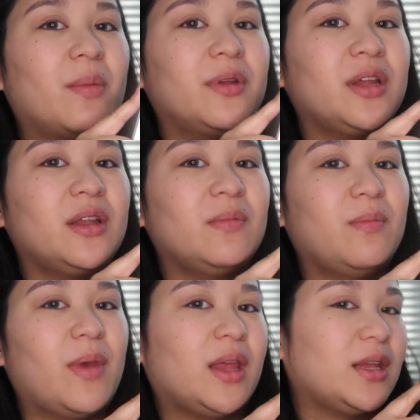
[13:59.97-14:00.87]
I'm gonna
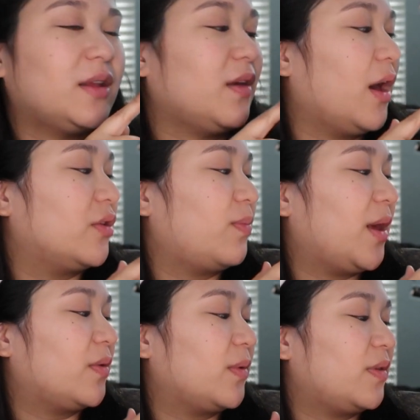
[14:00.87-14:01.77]
mainly touch
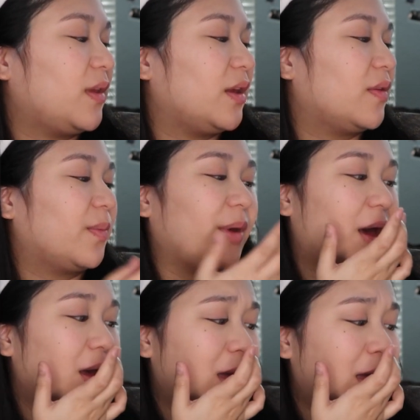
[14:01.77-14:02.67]
base with these,
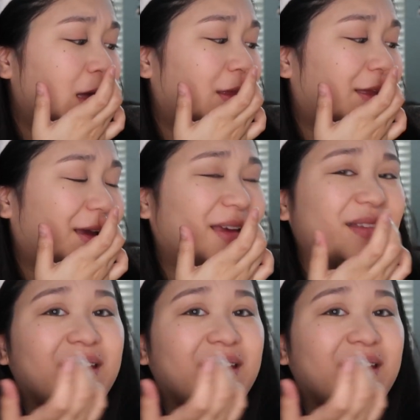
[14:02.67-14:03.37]
but like I